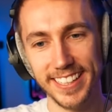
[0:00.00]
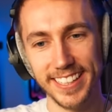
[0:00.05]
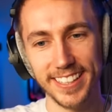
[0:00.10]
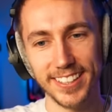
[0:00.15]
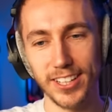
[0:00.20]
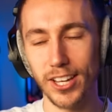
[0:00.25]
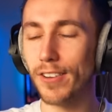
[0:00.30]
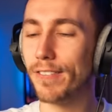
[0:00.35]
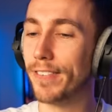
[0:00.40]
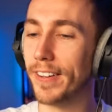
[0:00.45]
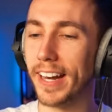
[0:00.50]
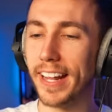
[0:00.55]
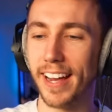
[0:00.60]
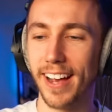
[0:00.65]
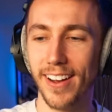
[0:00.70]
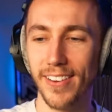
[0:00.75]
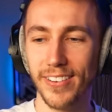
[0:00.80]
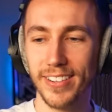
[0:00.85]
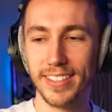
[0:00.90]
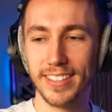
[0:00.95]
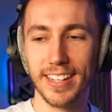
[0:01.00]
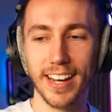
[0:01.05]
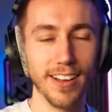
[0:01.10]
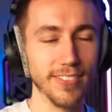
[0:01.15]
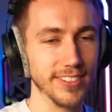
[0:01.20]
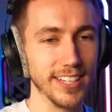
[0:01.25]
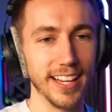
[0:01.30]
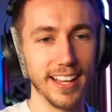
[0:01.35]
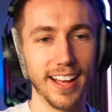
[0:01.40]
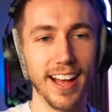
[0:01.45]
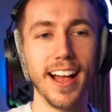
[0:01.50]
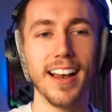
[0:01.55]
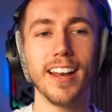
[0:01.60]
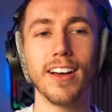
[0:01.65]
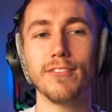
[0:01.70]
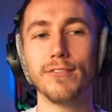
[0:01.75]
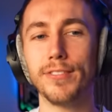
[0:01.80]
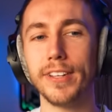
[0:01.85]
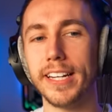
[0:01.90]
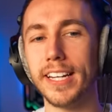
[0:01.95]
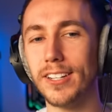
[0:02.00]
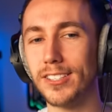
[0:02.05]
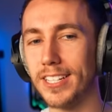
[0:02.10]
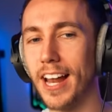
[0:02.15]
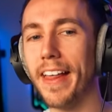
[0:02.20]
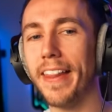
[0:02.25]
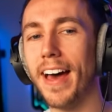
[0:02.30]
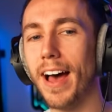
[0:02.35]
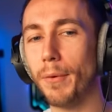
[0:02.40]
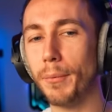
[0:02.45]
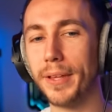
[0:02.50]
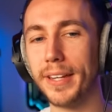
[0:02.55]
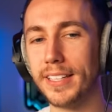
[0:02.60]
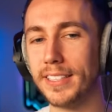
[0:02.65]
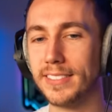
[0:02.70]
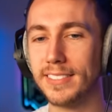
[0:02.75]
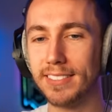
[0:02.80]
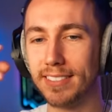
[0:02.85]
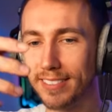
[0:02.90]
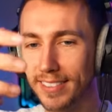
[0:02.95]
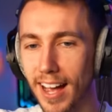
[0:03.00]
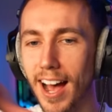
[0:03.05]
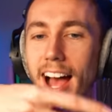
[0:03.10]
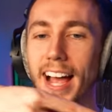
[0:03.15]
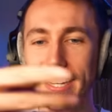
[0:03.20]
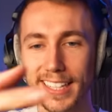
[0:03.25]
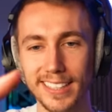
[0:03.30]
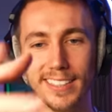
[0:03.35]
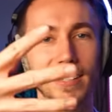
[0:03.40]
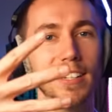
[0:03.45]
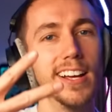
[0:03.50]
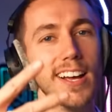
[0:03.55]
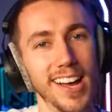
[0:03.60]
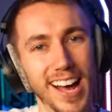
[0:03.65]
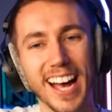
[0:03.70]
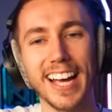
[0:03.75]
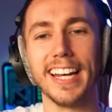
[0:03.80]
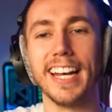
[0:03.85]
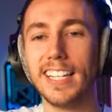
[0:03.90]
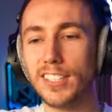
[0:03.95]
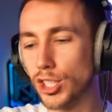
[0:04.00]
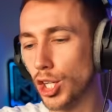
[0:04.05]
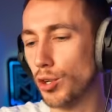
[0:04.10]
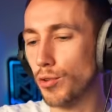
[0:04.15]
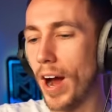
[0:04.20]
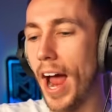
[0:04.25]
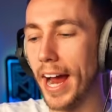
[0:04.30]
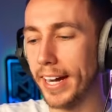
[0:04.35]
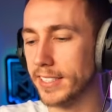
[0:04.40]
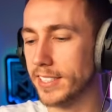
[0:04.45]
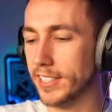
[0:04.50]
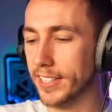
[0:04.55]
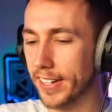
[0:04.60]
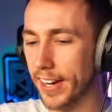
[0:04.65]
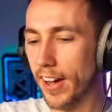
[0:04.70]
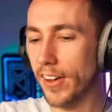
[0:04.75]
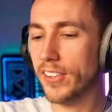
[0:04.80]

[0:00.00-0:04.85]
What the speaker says: Good video. Loved it. I love videos like that where there's I can interact, you know?